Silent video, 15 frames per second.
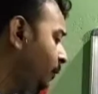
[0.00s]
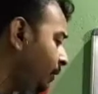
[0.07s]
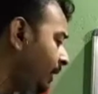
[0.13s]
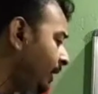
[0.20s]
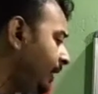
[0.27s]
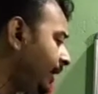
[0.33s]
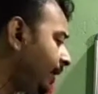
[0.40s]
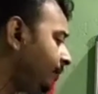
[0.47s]

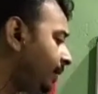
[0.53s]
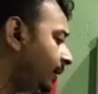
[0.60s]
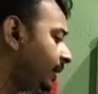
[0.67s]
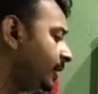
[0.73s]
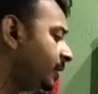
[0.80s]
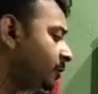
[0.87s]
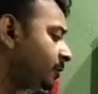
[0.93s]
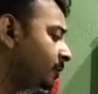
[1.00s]
plural number
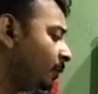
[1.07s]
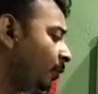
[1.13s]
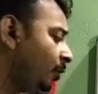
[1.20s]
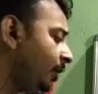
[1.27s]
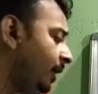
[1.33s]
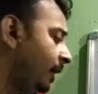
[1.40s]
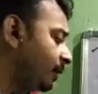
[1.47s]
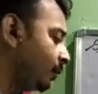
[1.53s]
is
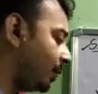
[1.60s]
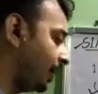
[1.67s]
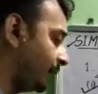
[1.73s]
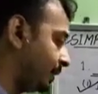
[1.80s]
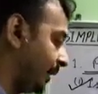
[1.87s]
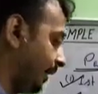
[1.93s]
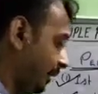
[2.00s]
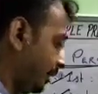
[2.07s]
more than
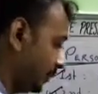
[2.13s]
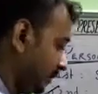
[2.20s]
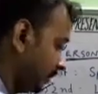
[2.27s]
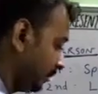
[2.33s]
one thing,